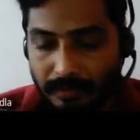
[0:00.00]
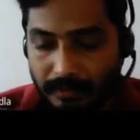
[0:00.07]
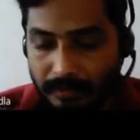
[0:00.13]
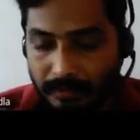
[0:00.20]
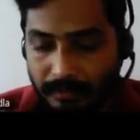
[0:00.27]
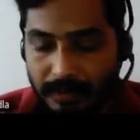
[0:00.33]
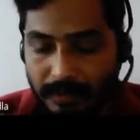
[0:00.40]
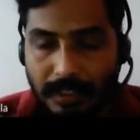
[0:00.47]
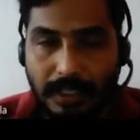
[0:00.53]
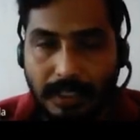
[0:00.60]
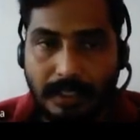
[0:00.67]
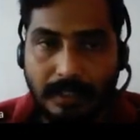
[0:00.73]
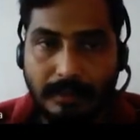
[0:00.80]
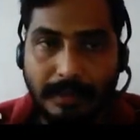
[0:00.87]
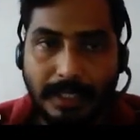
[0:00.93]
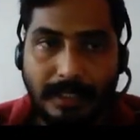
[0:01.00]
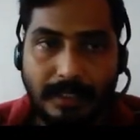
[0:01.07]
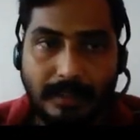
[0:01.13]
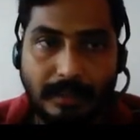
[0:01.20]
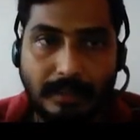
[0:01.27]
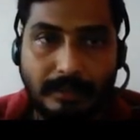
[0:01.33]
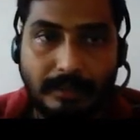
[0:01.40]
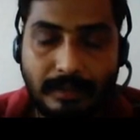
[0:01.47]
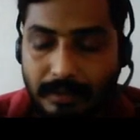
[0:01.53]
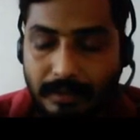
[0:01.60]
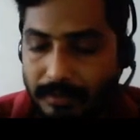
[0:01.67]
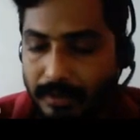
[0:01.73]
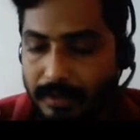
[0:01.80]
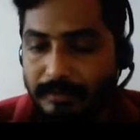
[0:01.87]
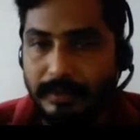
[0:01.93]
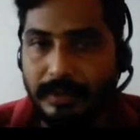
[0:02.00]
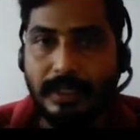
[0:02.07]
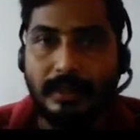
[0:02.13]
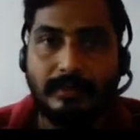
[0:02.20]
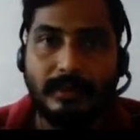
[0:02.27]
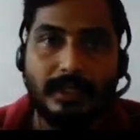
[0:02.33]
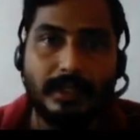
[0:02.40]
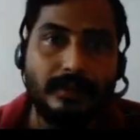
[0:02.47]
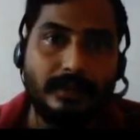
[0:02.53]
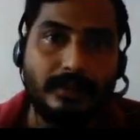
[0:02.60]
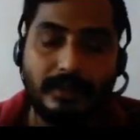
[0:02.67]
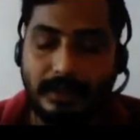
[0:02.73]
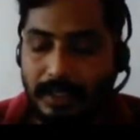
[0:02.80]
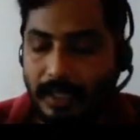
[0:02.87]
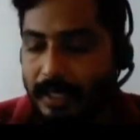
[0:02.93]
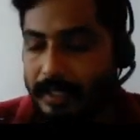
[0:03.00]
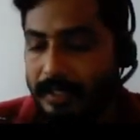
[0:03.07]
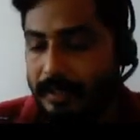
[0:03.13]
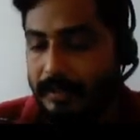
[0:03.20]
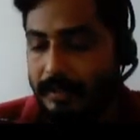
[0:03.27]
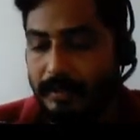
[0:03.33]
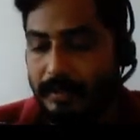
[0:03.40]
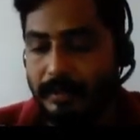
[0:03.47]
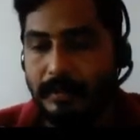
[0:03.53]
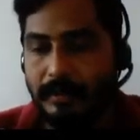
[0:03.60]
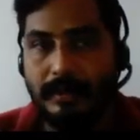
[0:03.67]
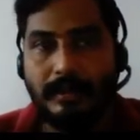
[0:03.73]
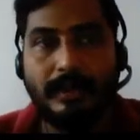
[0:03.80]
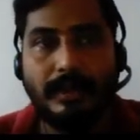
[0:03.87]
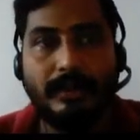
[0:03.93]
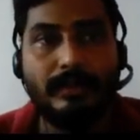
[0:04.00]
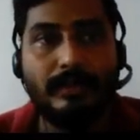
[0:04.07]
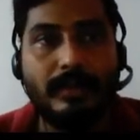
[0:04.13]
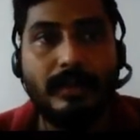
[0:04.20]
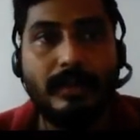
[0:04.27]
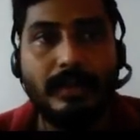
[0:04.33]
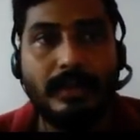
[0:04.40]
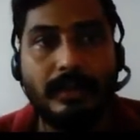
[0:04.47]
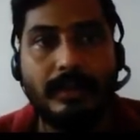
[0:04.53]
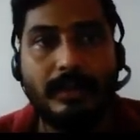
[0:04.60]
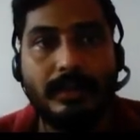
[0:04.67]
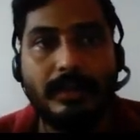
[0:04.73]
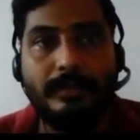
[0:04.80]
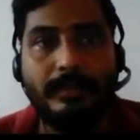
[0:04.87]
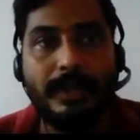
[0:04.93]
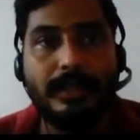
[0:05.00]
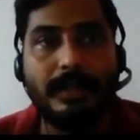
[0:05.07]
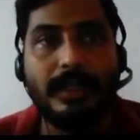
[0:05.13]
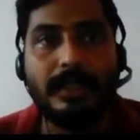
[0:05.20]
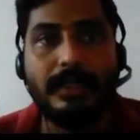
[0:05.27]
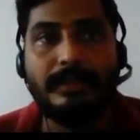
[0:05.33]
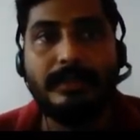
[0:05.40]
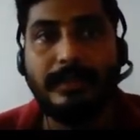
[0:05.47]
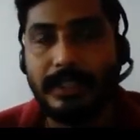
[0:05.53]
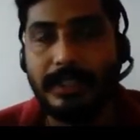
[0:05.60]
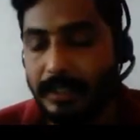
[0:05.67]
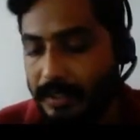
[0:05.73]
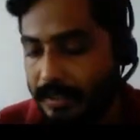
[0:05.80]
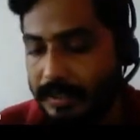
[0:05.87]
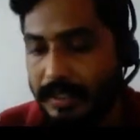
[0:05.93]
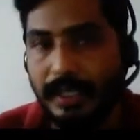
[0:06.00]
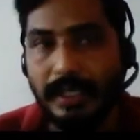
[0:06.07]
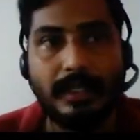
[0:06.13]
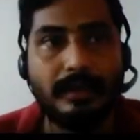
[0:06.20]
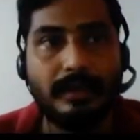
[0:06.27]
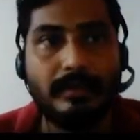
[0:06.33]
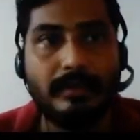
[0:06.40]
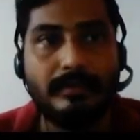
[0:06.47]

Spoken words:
so with that in mind, today we are going to start a new topic, that is mission design.